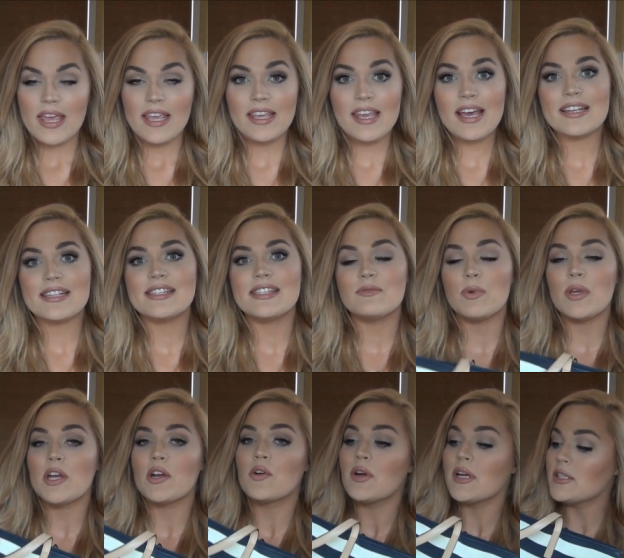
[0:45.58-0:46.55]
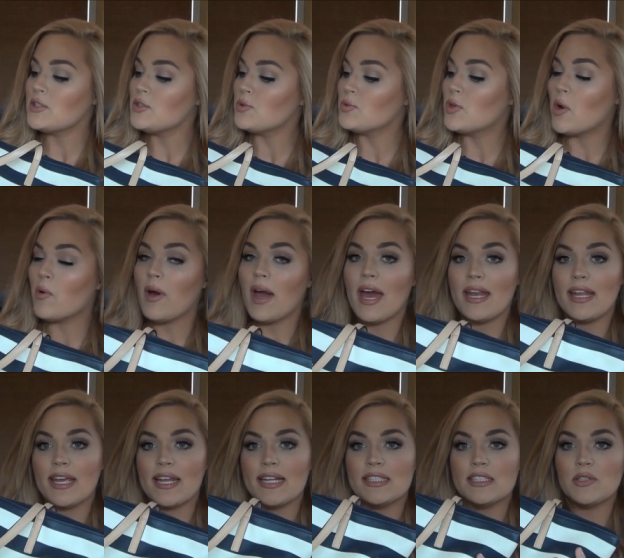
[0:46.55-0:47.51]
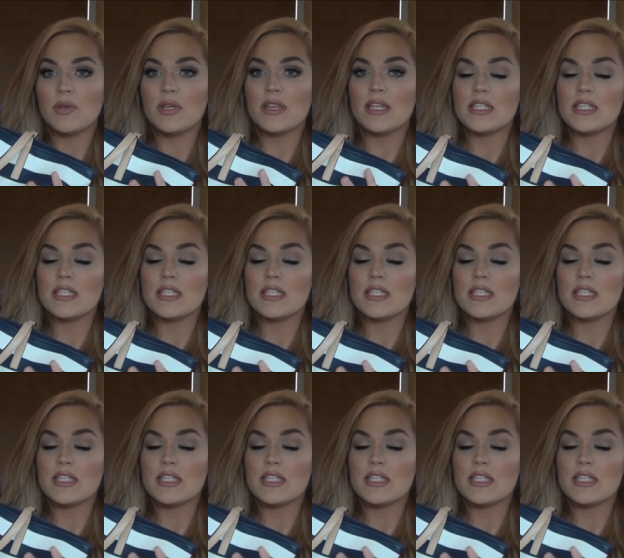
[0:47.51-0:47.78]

yes, we are going to go ahead and get into it.